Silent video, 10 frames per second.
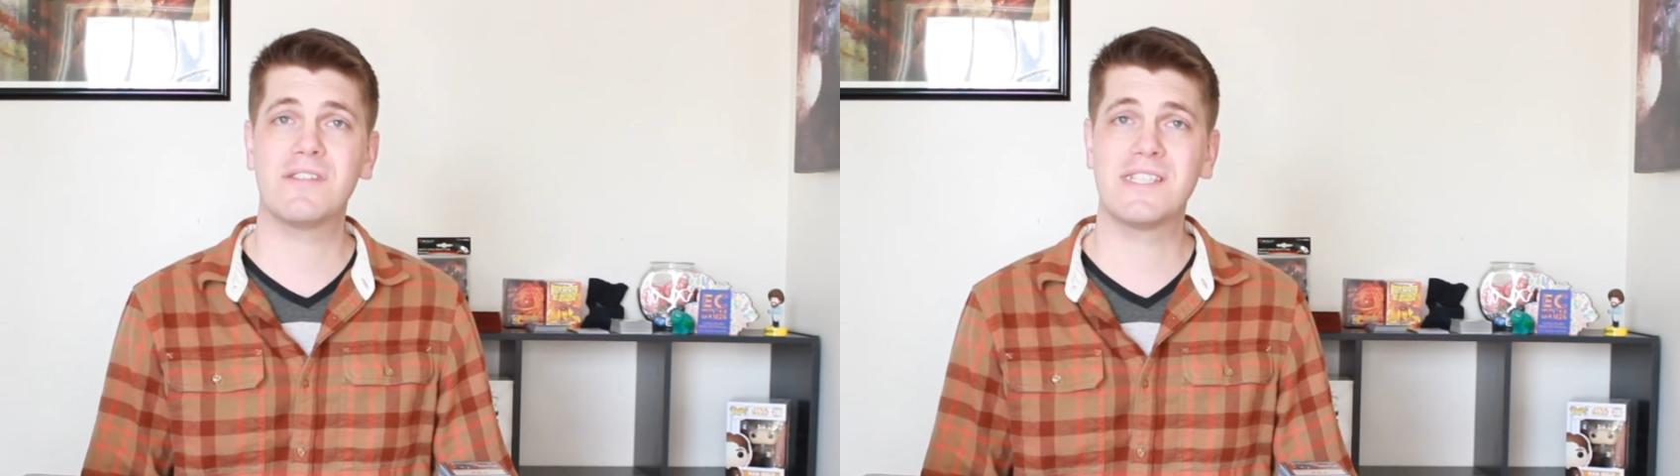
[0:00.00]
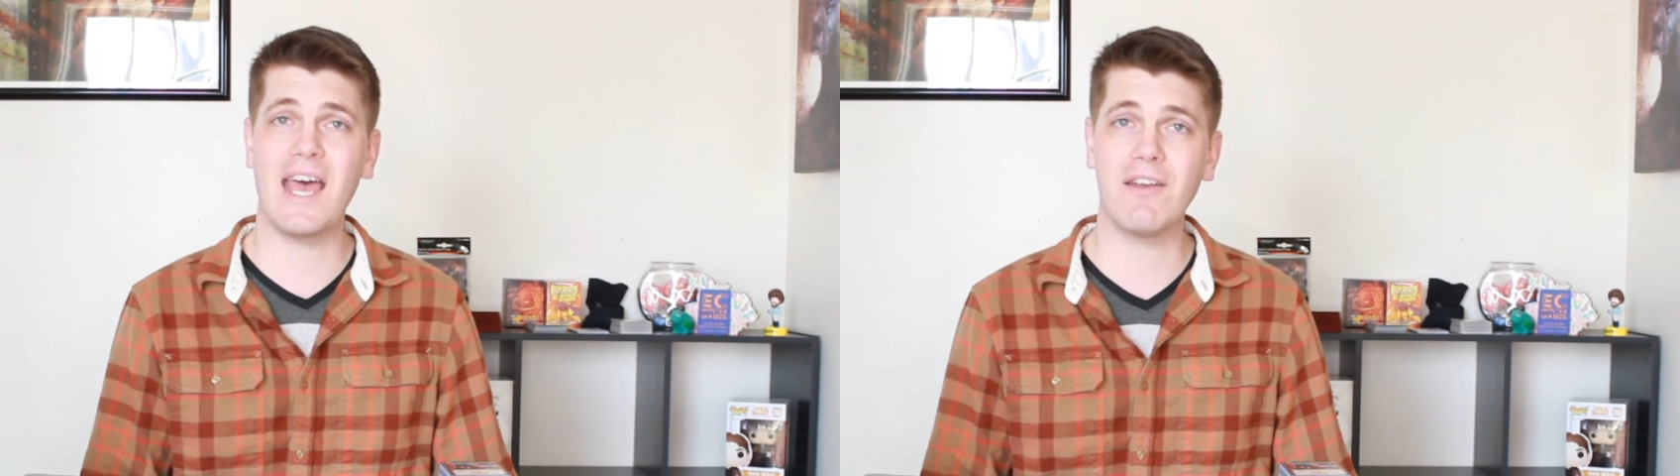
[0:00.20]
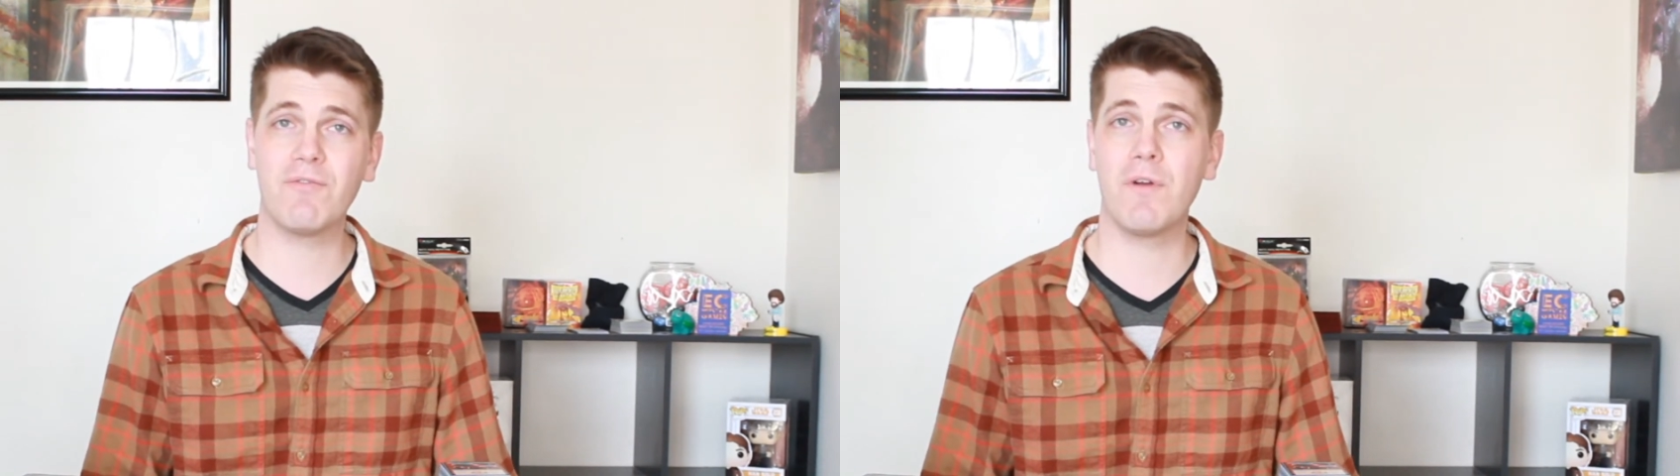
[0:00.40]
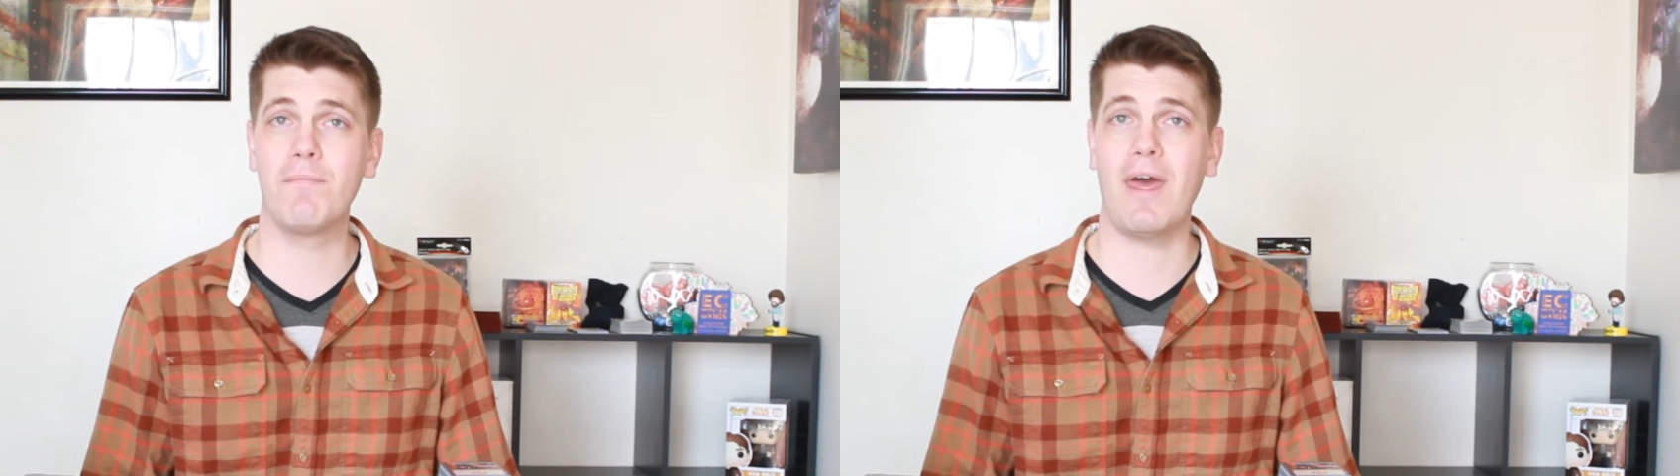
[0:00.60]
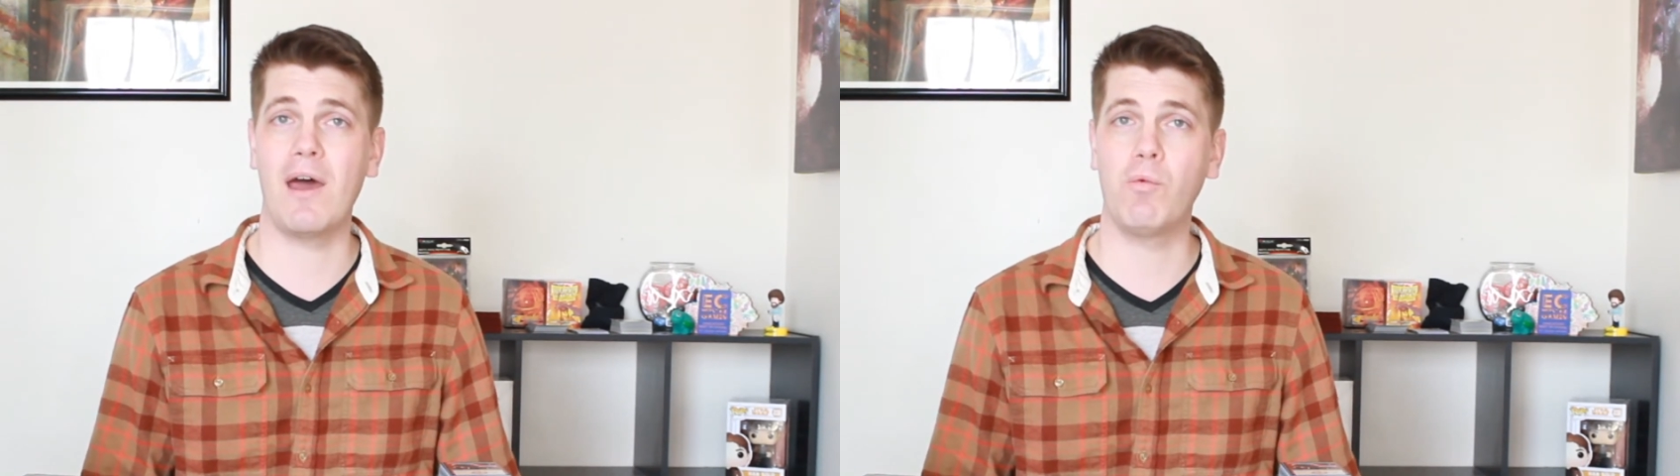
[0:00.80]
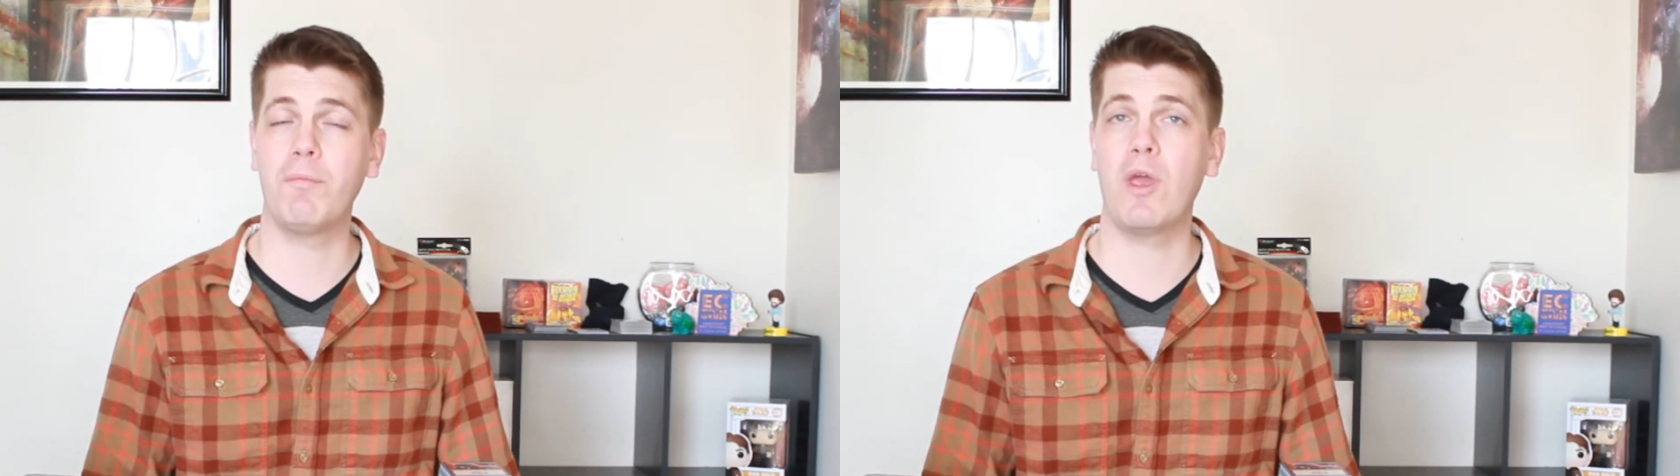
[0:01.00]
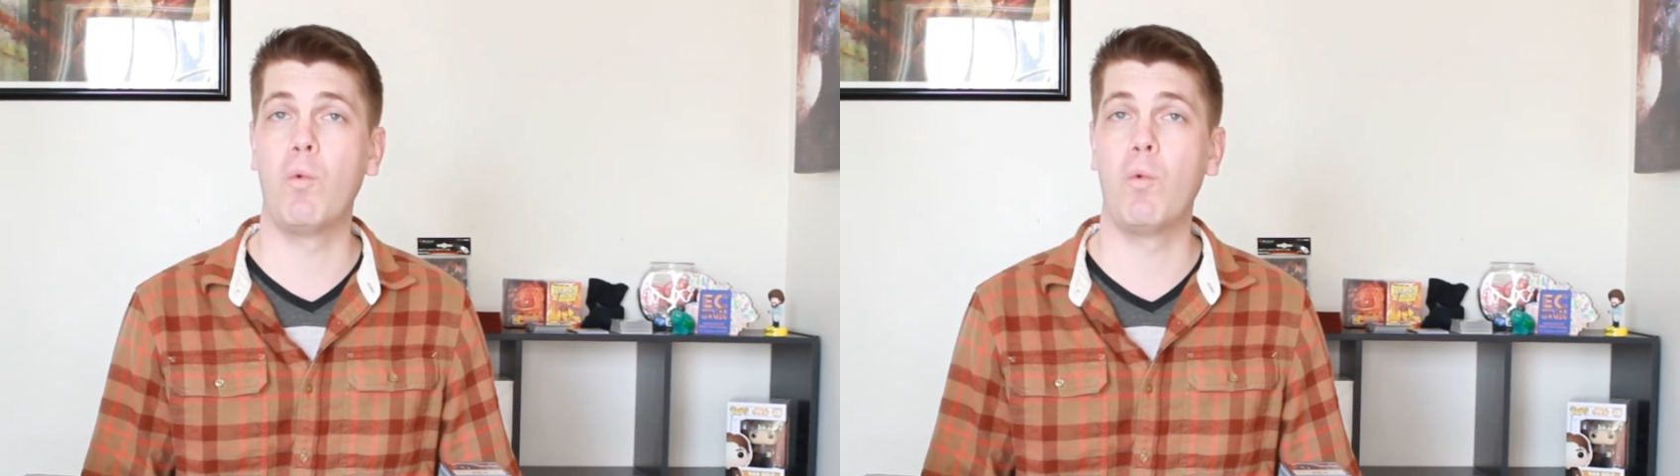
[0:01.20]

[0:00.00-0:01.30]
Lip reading: set from that will be a